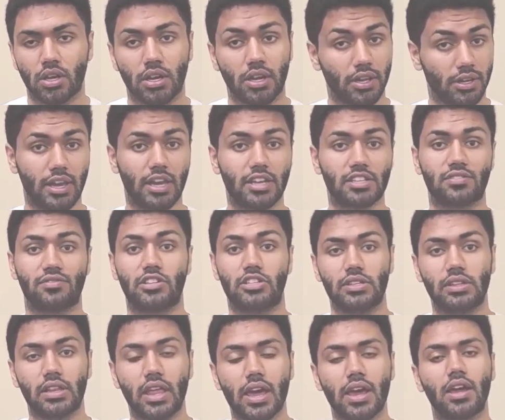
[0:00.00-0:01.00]
In case of a
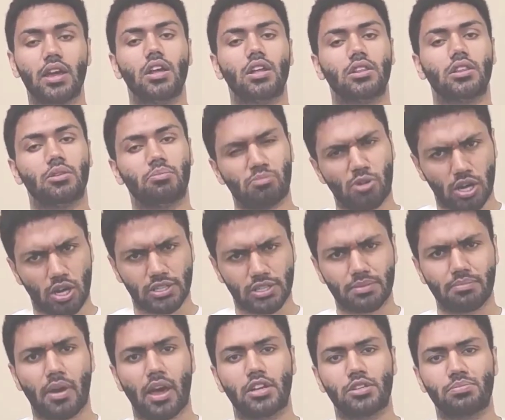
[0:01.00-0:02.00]
delay, the project
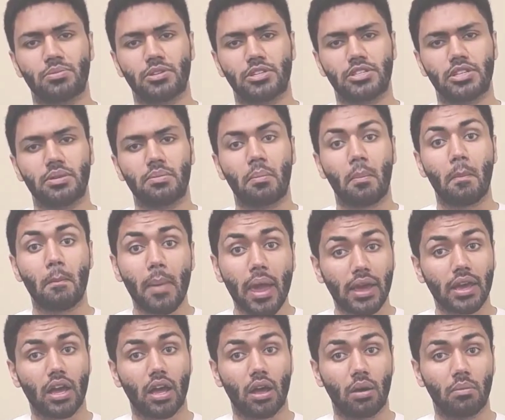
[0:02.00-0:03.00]
management team may